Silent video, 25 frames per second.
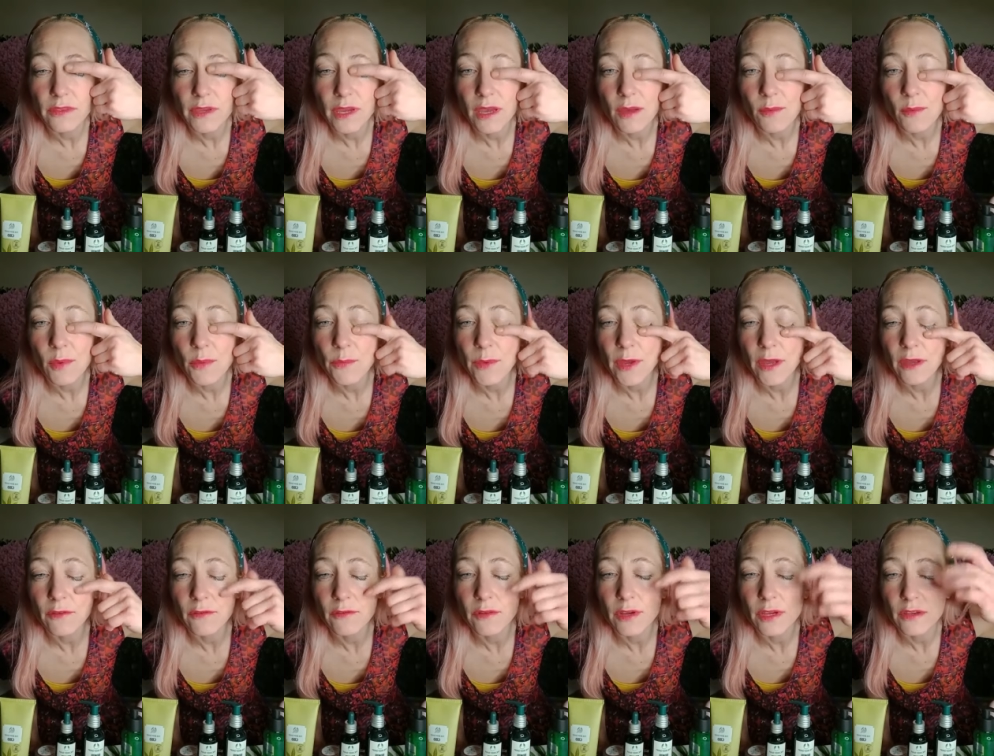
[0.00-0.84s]
the
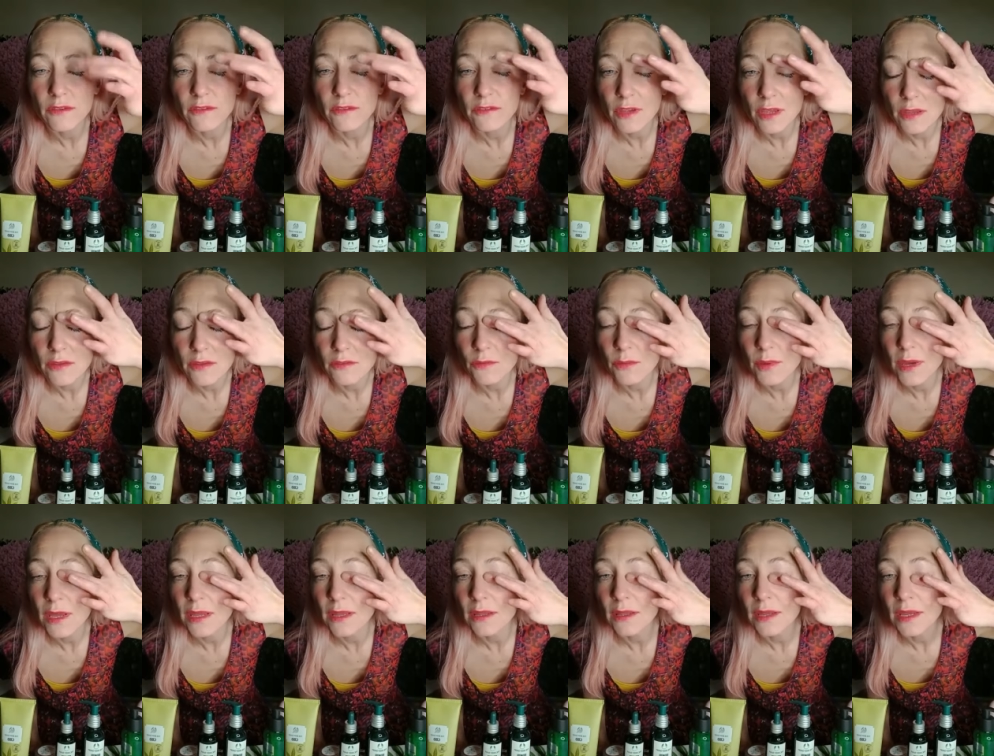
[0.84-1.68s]
chamomile range as
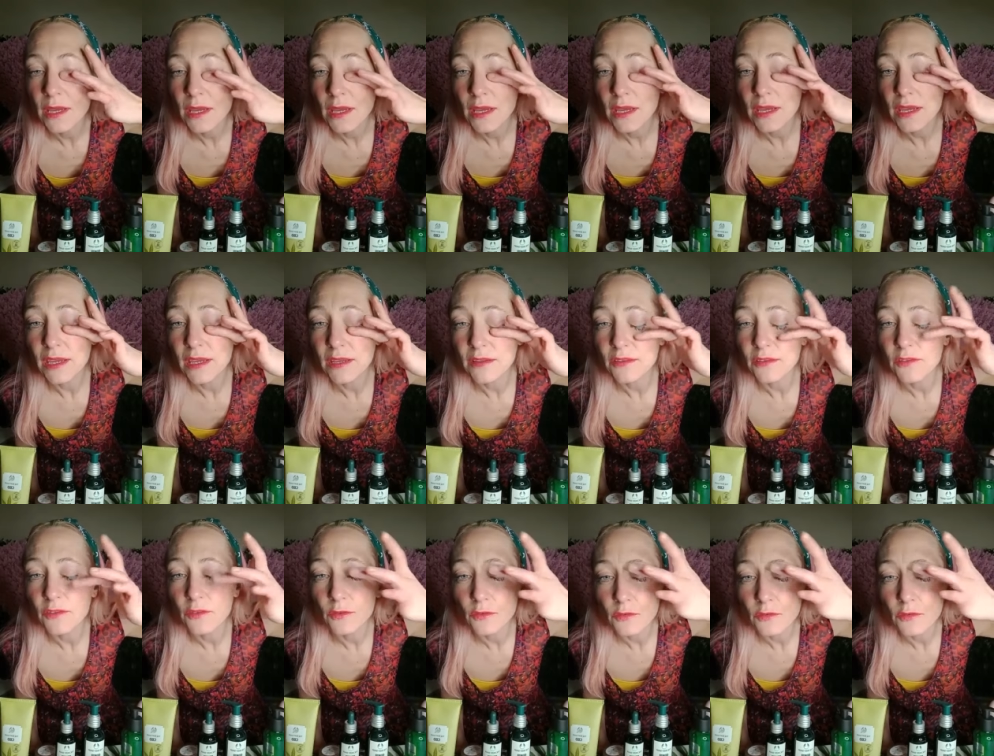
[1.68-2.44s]
well, it